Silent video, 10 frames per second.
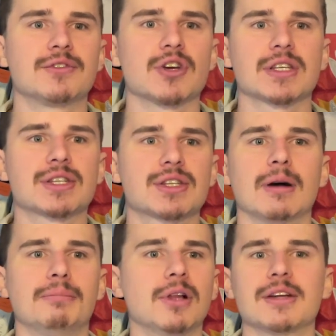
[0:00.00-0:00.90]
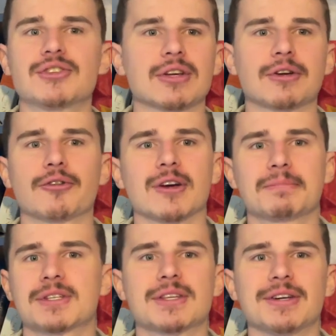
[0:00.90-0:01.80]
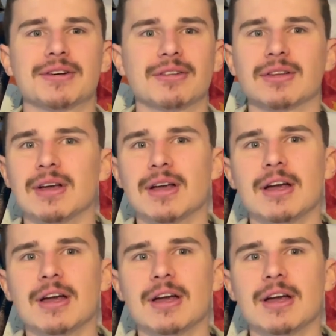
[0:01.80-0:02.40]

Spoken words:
just a Bloods and Crips deal,